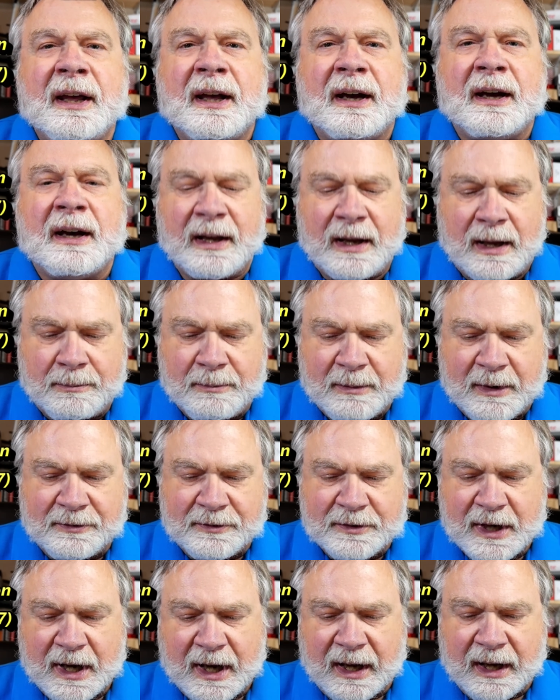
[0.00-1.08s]

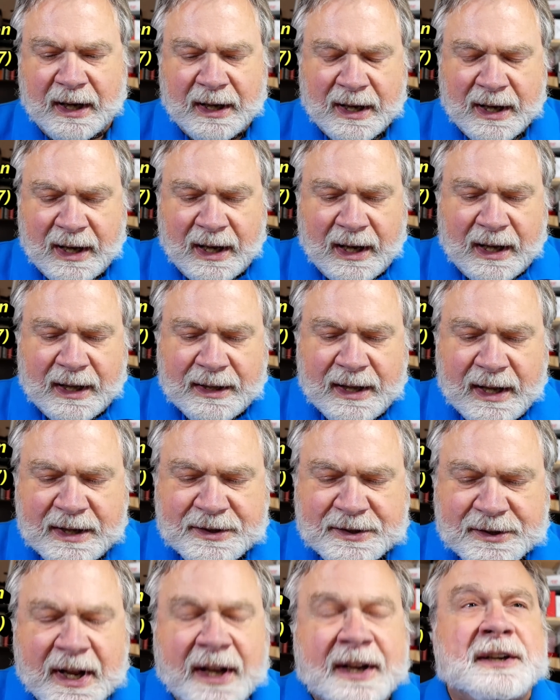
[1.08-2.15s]
MFJ. They
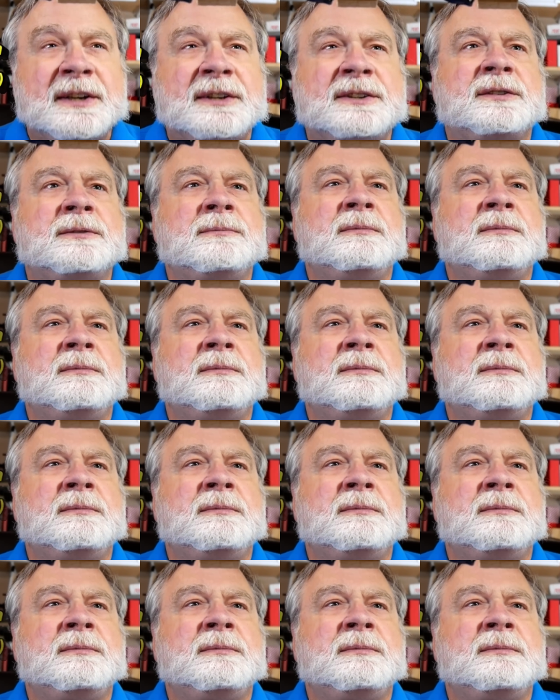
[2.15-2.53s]
sent it to